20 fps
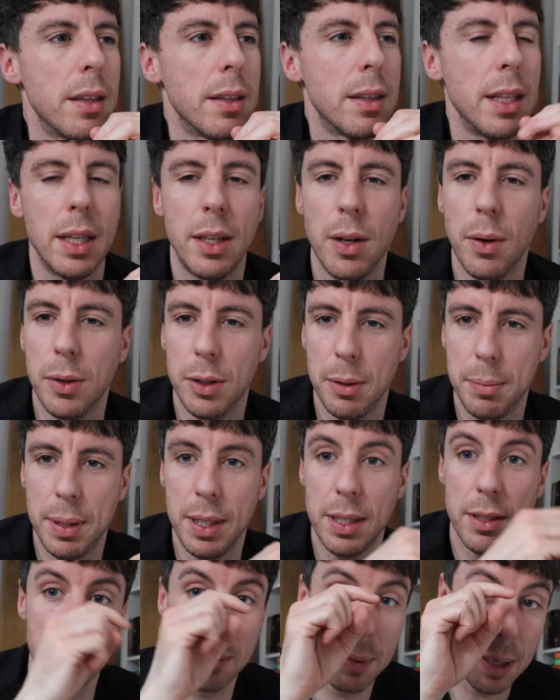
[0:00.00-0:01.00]
they go on a
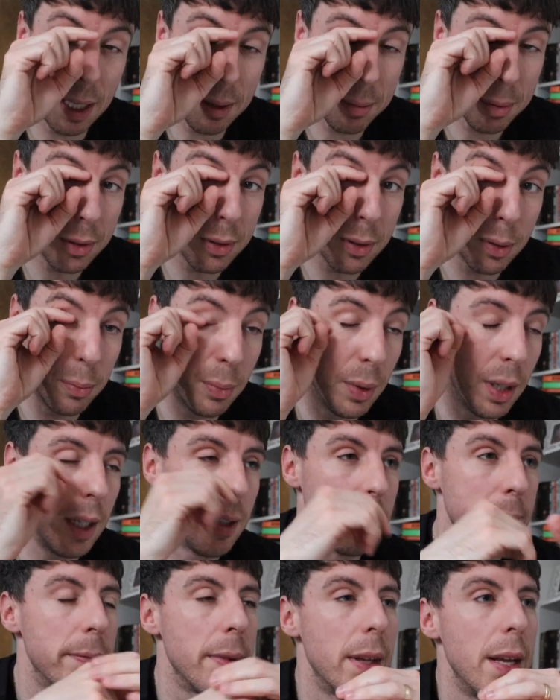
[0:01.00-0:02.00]
piece of paper somewhere.
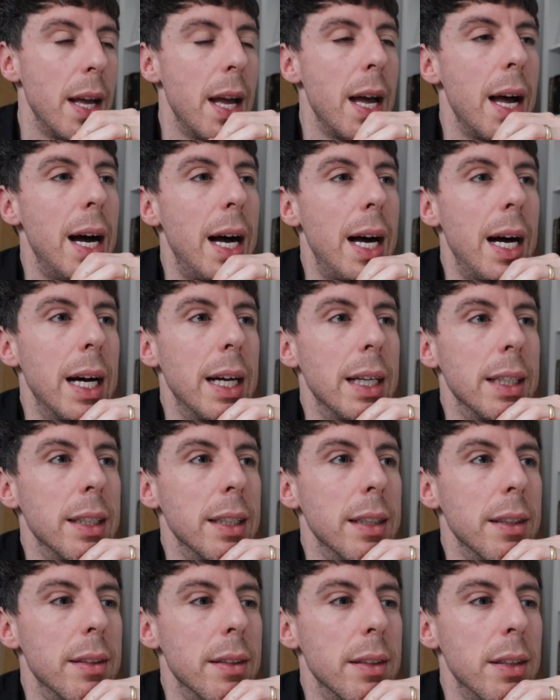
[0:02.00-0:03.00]

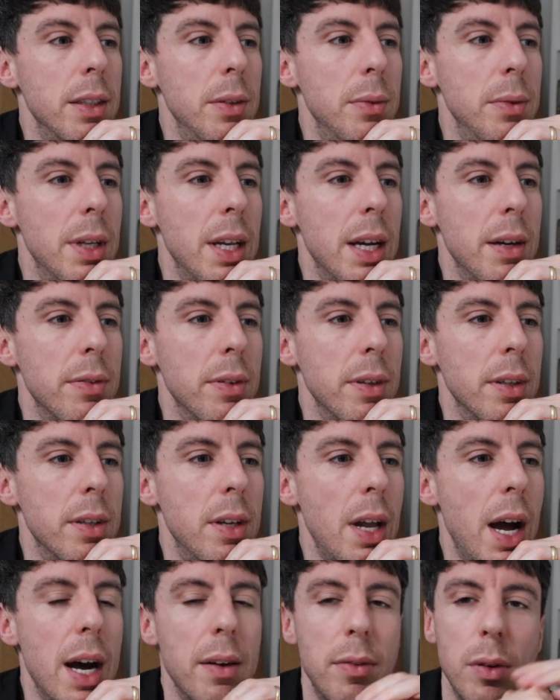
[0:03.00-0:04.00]
And you never
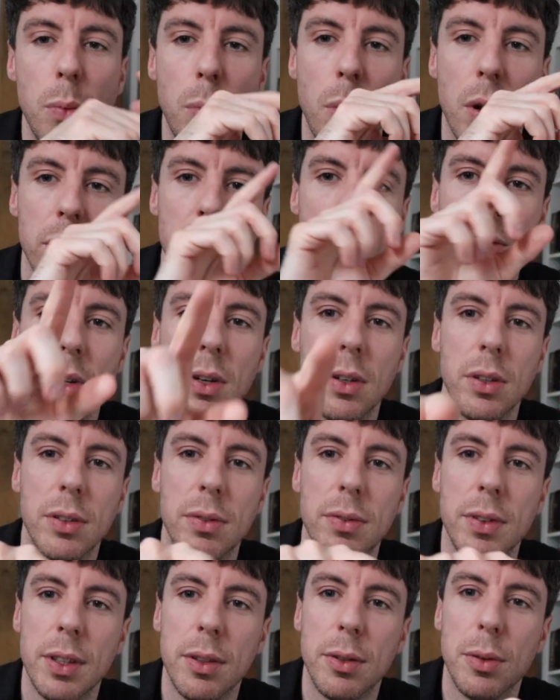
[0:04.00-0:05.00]
have a
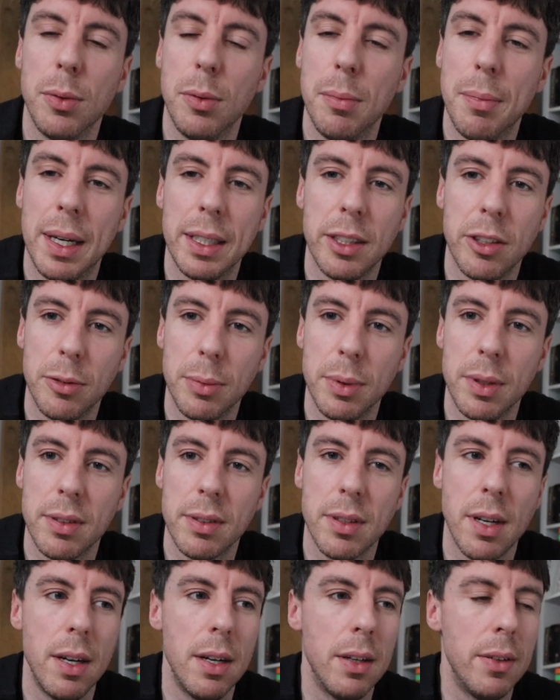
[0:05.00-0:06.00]
one-size-fits-all management
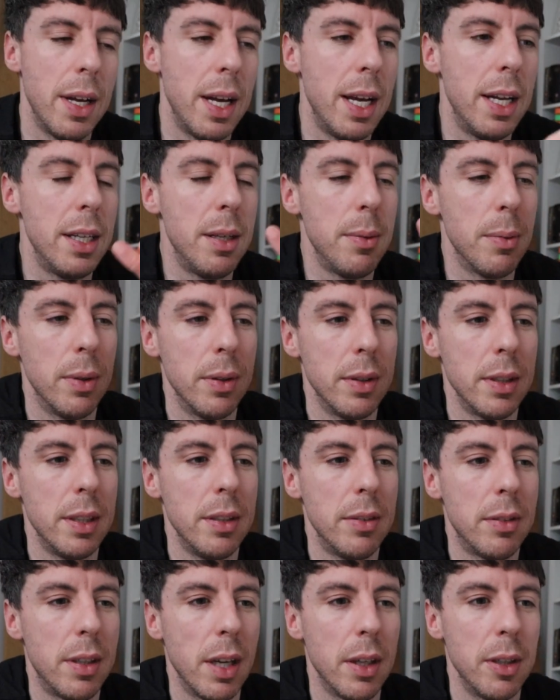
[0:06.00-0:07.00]
style. Anyone that
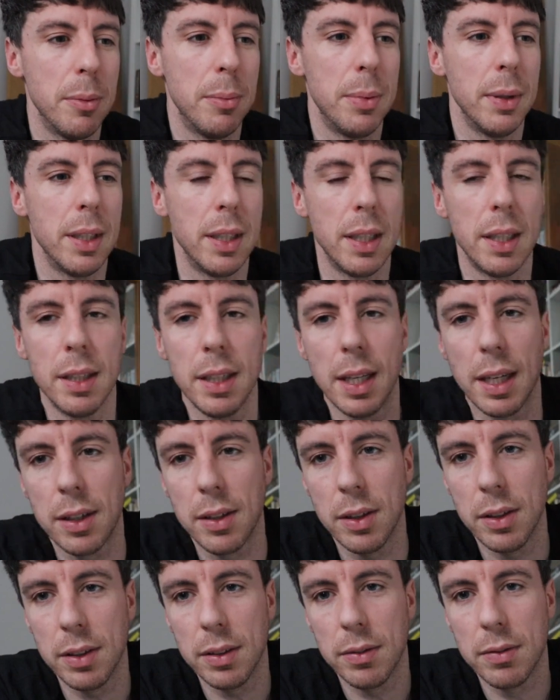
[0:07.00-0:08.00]
is going to be in that
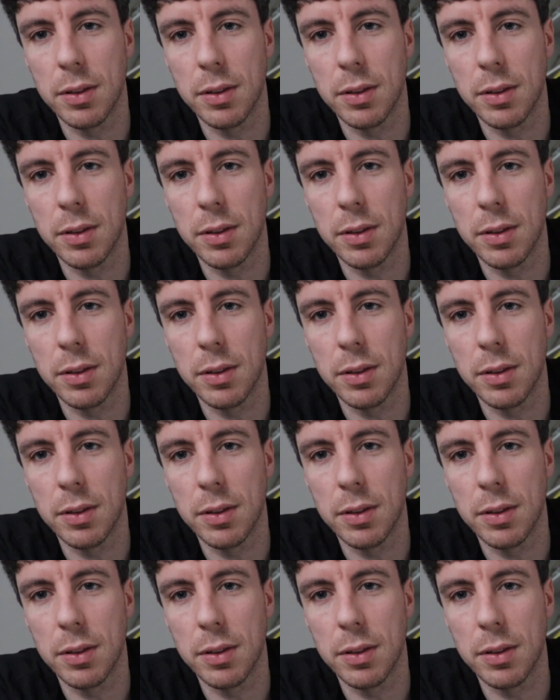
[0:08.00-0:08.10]
kind of